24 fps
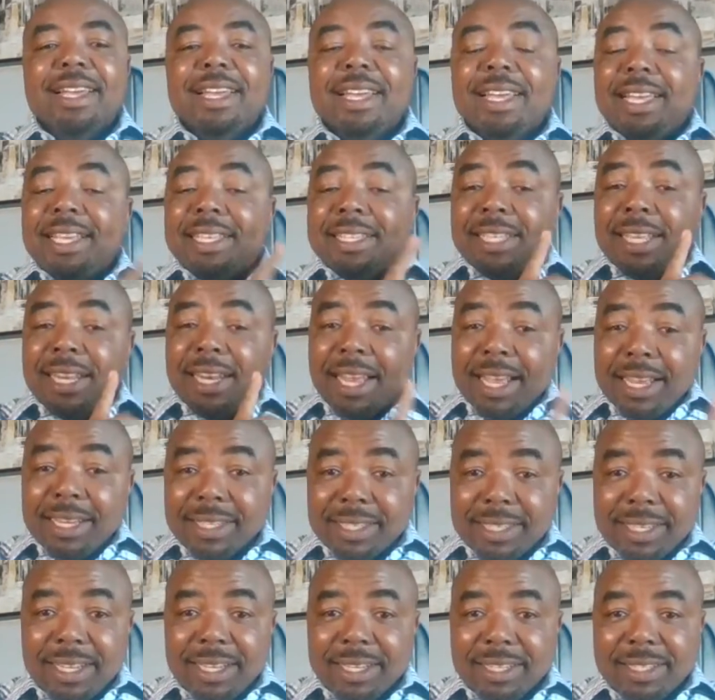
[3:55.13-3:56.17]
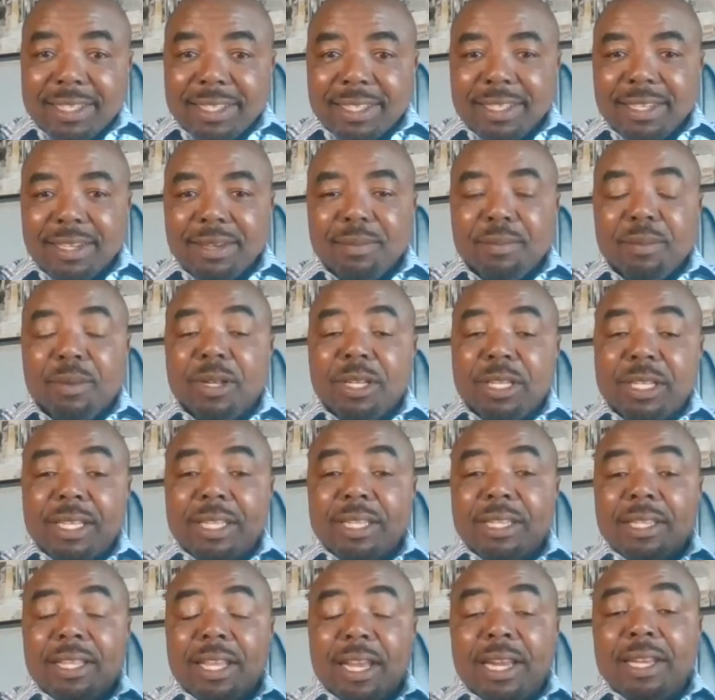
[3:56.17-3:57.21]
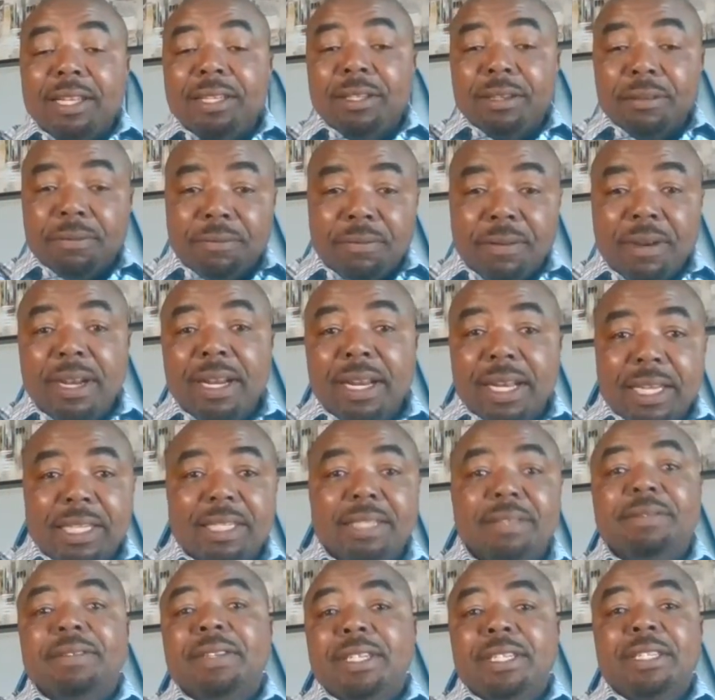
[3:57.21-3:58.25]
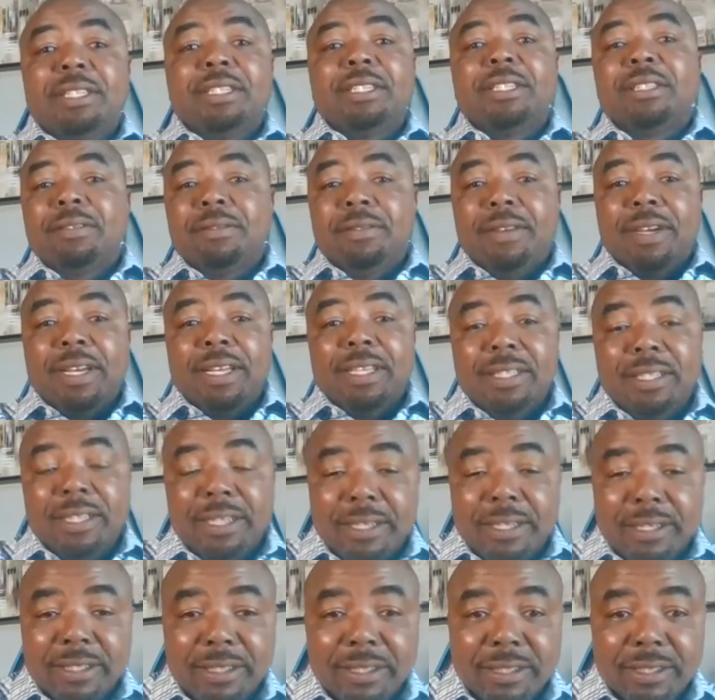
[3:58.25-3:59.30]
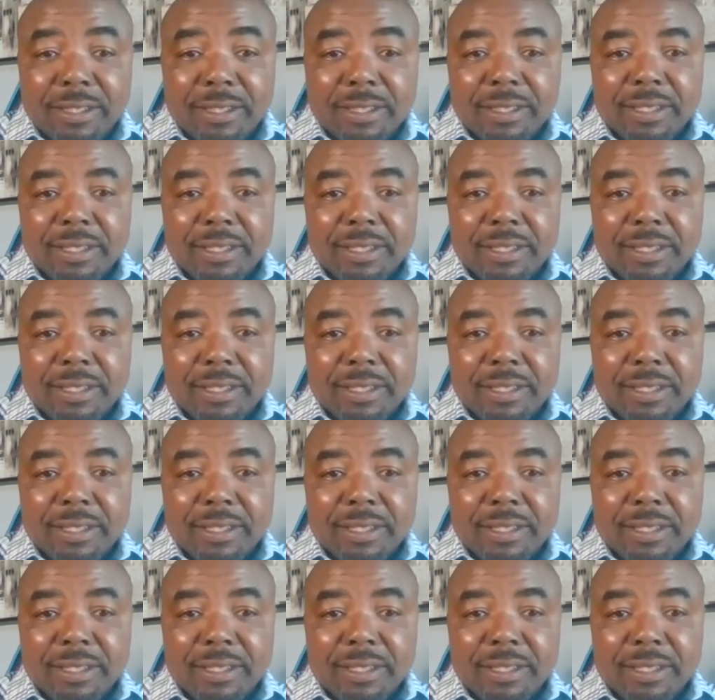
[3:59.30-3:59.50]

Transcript: it's an asset, but there are different classifications of assets.